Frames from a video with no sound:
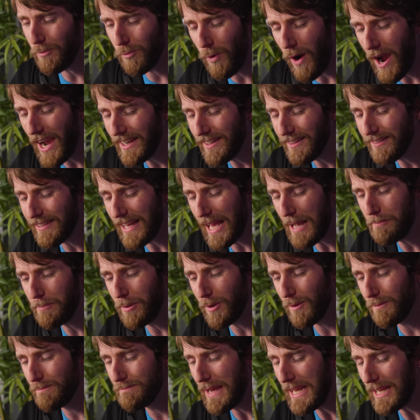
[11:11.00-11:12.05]
Why does
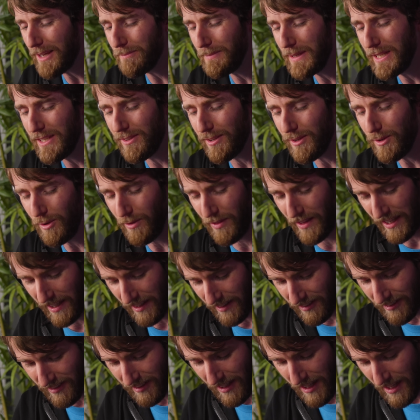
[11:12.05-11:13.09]
Apple make me do
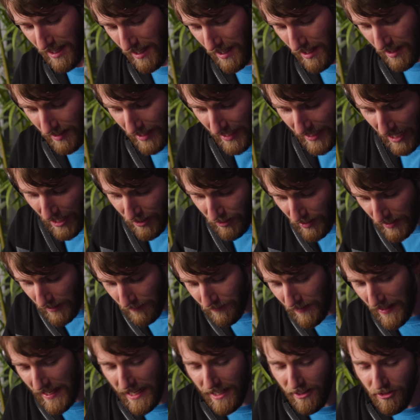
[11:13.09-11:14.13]
this? Like, I,
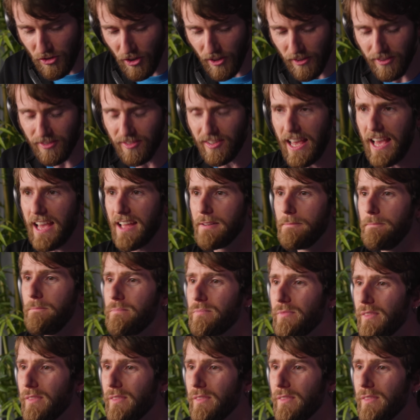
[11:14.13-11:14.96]
if they had just said,